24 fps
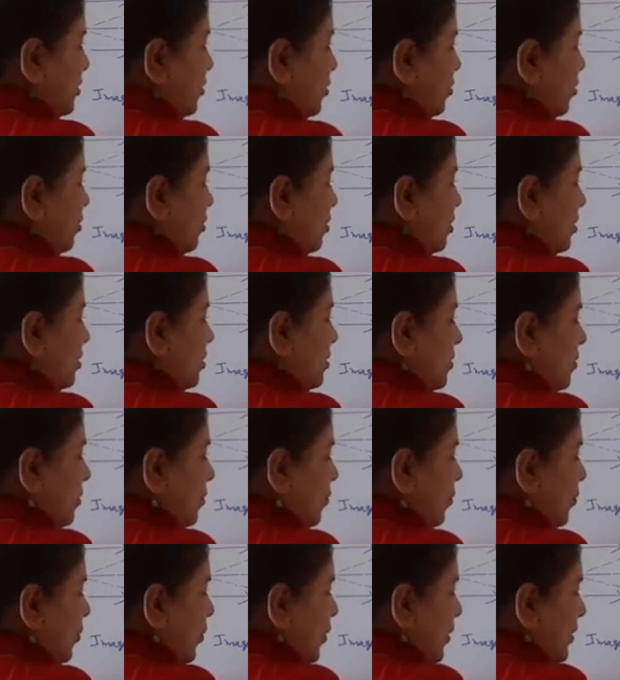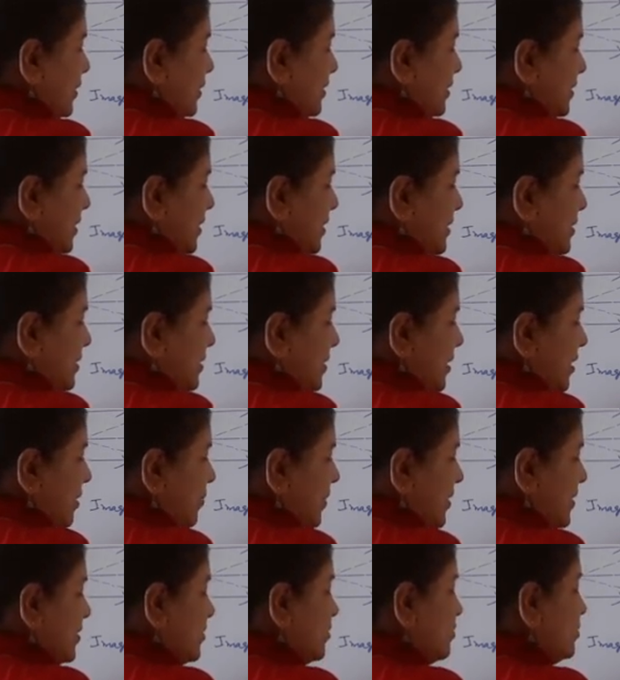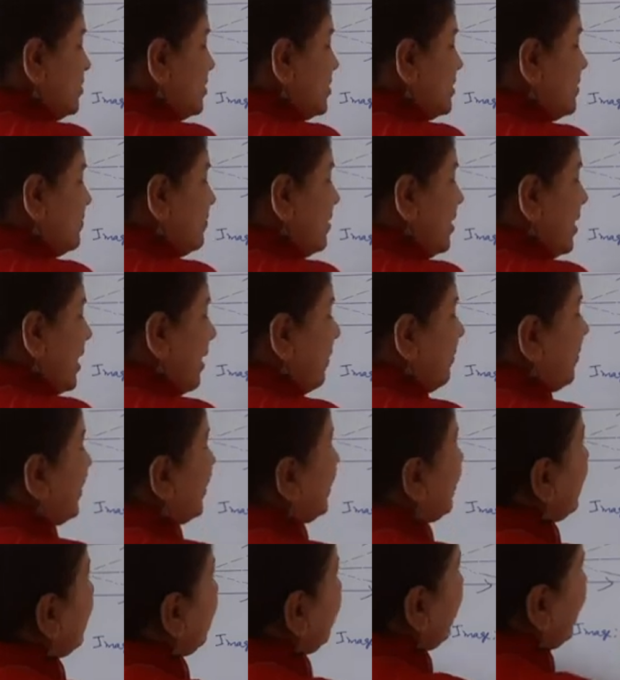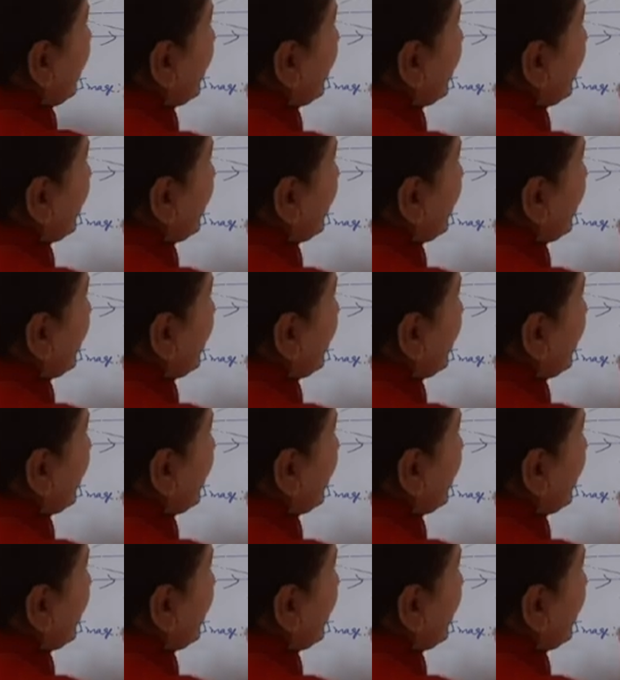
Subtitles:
or point sized image. So this will happen in one